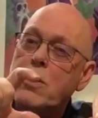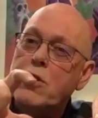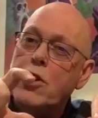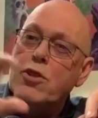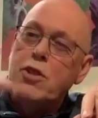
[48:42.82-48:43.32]

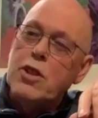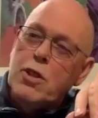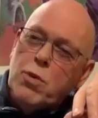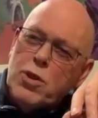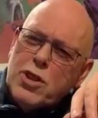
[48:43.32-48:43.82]
just, it
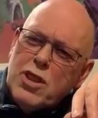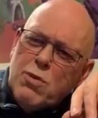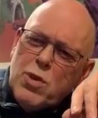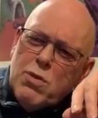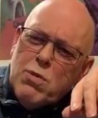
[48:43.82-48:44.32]
was a
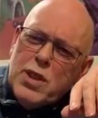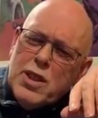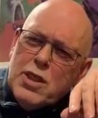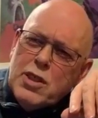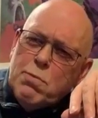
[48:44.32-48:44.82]

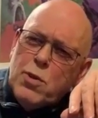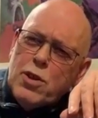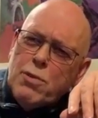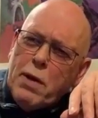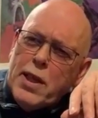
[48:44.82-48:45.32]
very
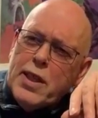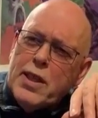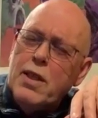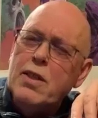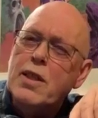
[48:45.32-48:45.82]
small
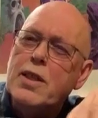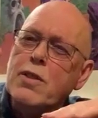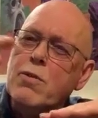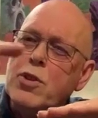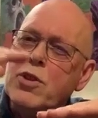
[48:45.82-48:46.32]
panel, and
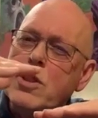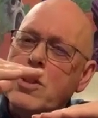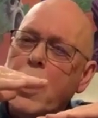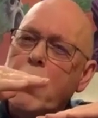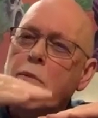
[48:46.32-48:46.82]
it was the
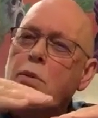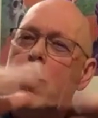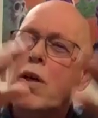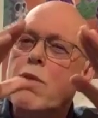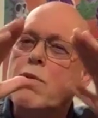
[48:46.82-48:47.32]
same,
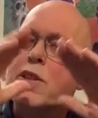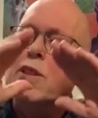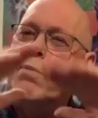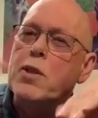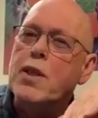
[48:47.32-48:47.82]
and we
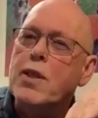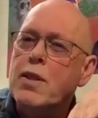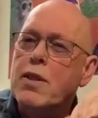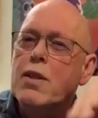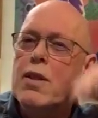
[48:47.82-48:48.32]
skipped it.
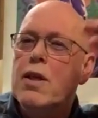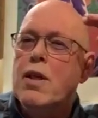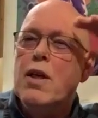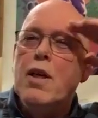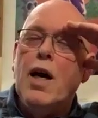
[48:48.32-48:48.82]

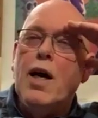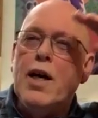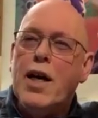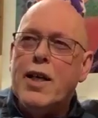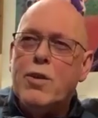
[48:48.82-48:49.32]
And I
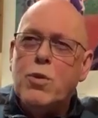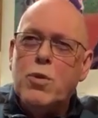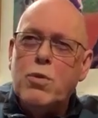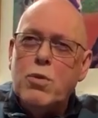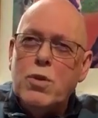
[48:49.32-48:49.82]
had
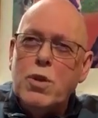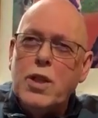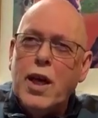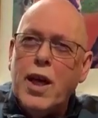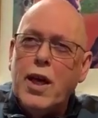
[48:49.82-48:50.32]
to
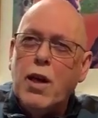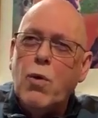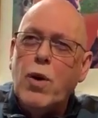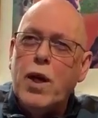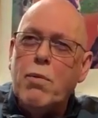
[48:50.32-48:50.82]
take
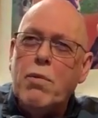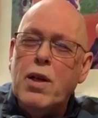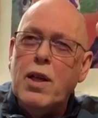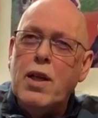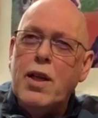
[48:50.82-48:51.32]
away a
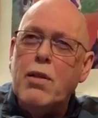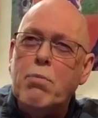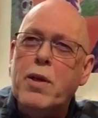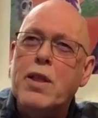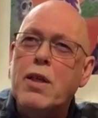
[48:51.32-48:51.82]
little
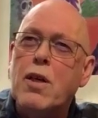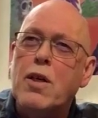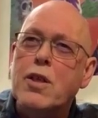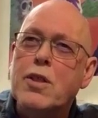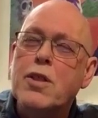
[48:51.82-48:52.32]
bit
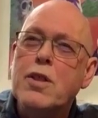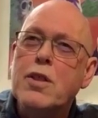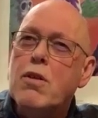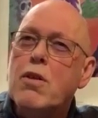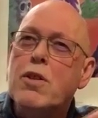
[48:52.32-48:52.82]
art,
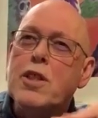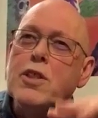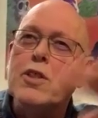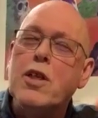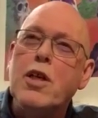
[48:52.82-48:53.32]

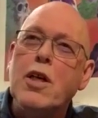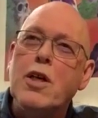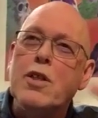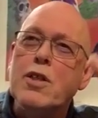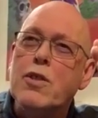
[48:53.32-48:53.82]
unnecessary
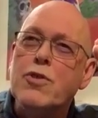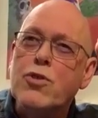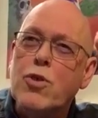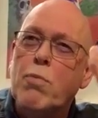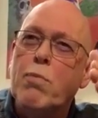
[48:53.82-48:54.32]
art on
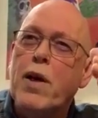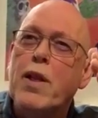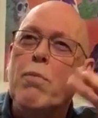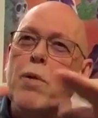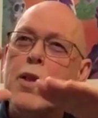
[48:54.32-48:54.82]
some
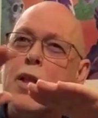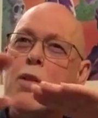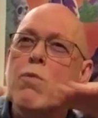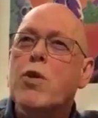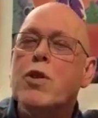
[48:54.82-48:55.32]
panel, but it
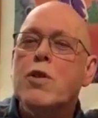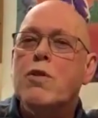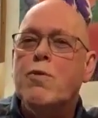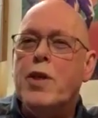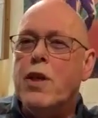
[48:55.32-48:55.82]
worked
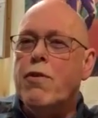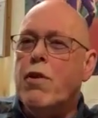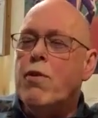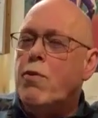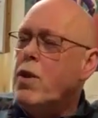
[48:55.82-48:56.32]
very,
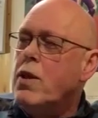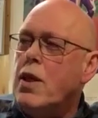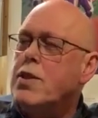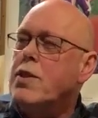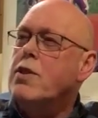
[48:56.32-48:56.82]
very
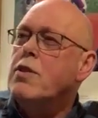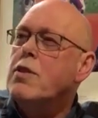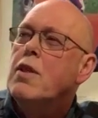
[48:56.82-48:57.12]
nice.